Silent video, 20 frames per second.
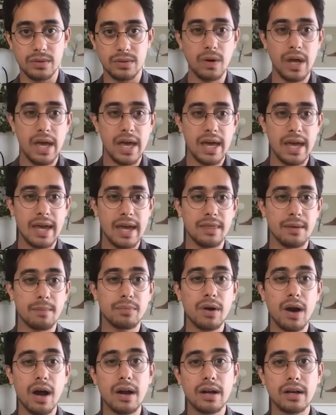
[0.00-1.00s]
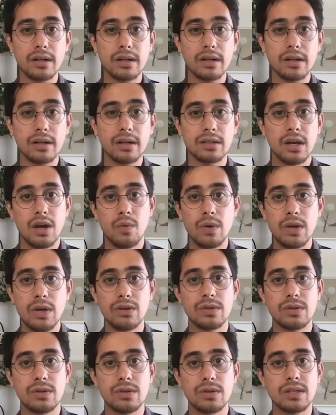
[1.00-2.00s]
So in the product, we
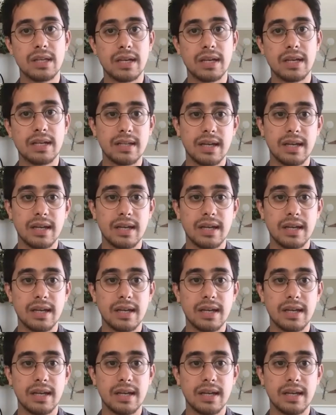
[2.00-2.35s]
use things